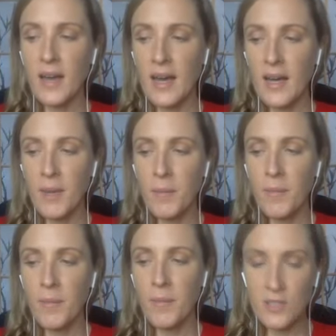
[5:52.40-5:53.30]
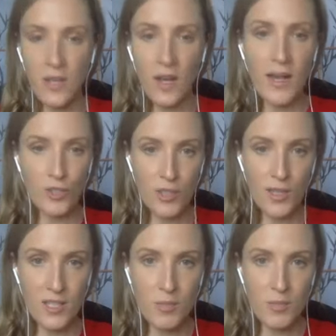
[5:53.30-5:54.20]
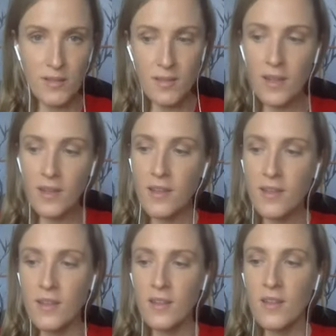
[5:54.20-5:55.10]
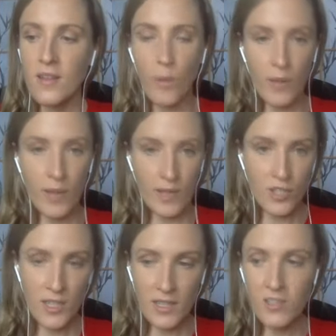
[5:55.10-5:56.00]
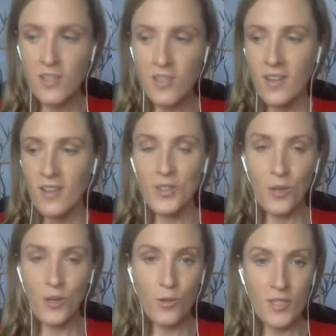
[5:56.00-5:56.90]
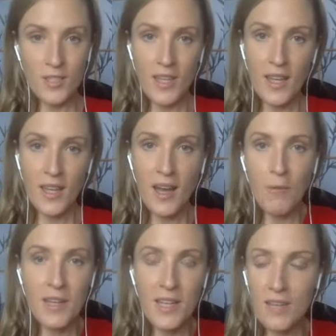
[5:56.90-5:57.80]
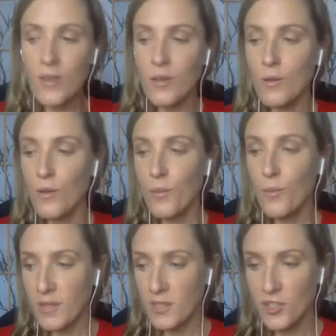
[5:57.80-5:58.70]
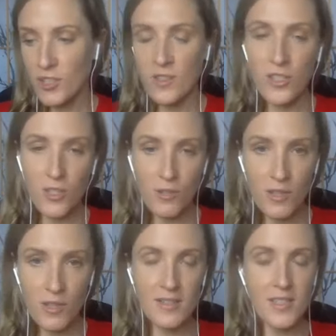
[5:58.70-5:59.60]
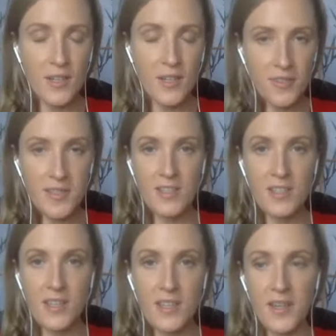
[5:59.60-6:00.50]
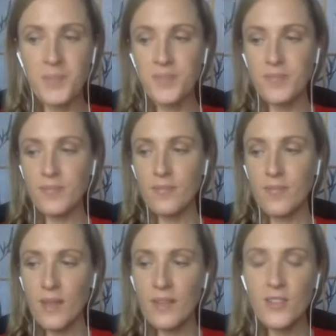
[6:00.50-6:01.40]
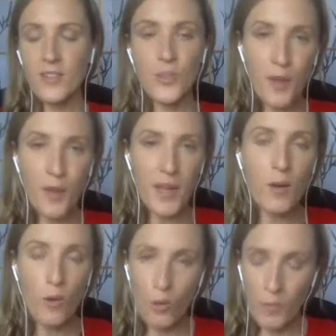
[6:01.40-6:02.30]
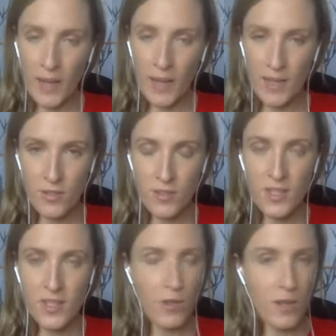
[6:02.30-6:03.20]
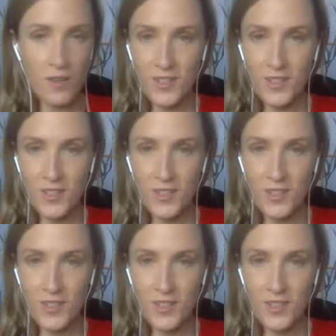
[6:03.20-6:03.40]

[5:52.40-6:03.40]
and to not actually express like what we actually need. So today I want to give you permission to do things differently this year, to break old patterns that no longer